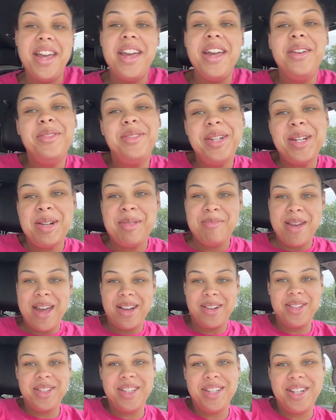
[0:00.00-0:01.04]
and we are
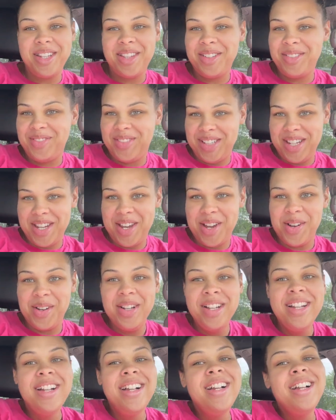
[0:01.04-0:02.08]
back with another video
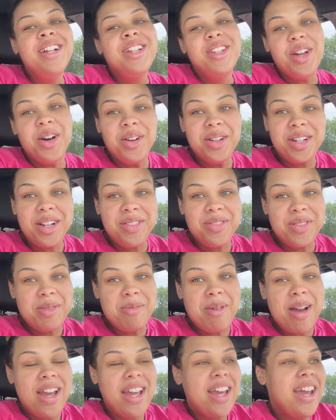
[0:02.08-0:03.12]
don't come for
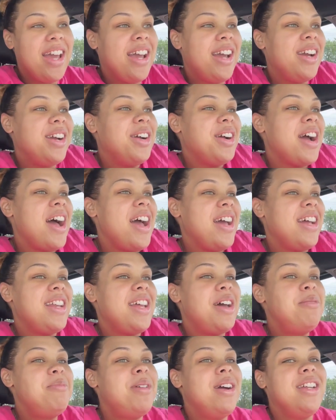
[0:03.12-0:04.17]
my hair i had to
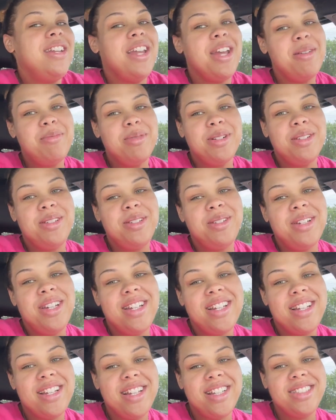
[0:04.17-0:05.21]
have my neighbor do
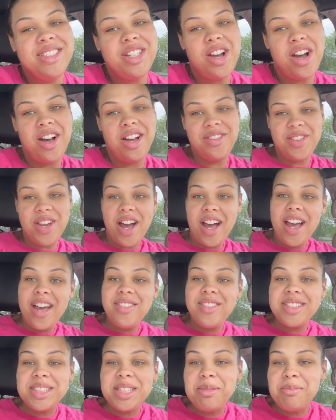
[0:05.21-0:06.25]
it because y'all if y'all
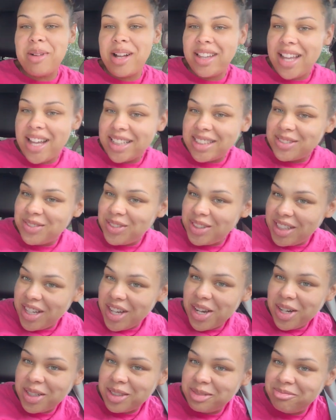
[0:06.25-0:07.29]
haven't seen my last
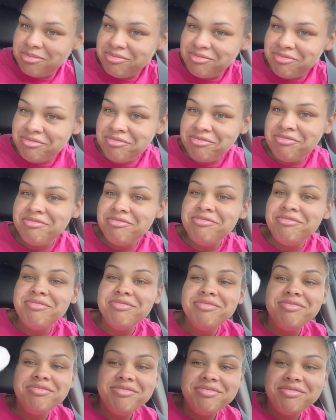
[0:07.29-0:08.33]
video
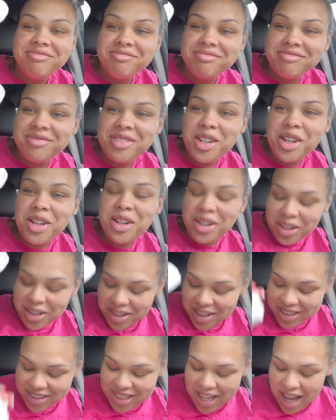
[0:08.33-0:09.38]
your girl
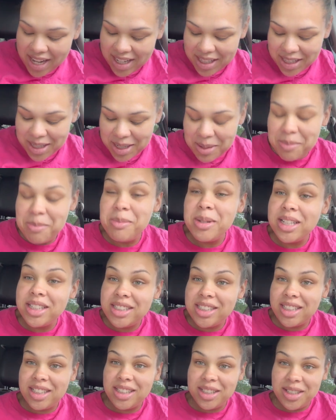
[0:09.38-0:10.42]
is out of
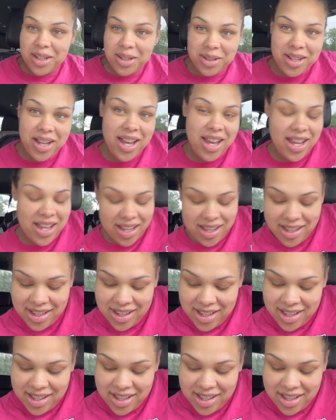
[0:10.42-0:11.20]
commission okay